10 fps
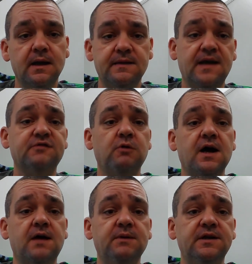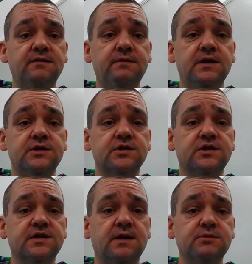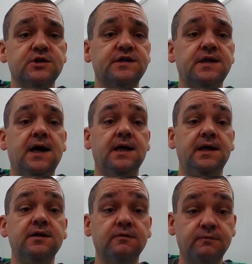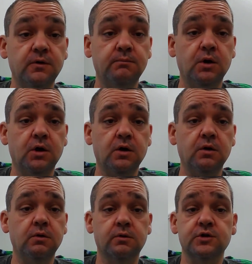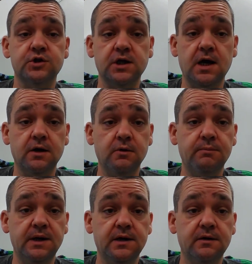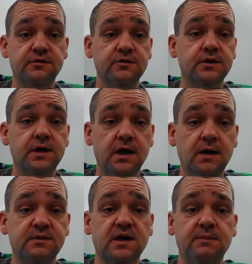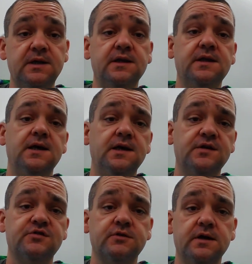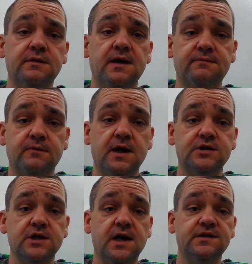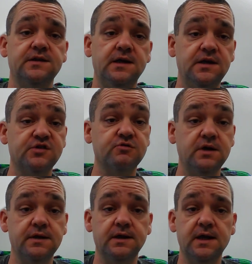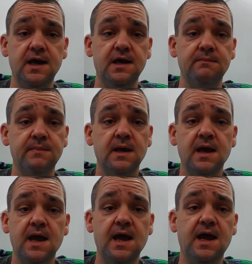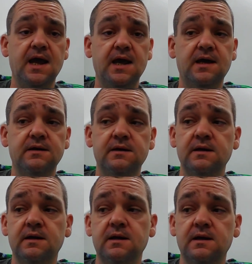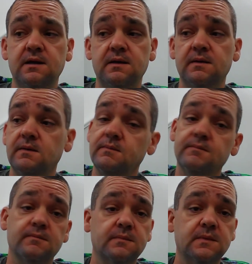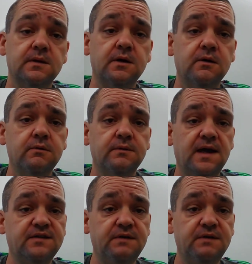that's why I'm into vintage, because I'm just not into football or the Chicago Bears or the Cubs. I'm into the history of that franchise and the history of the game. And, you know, that's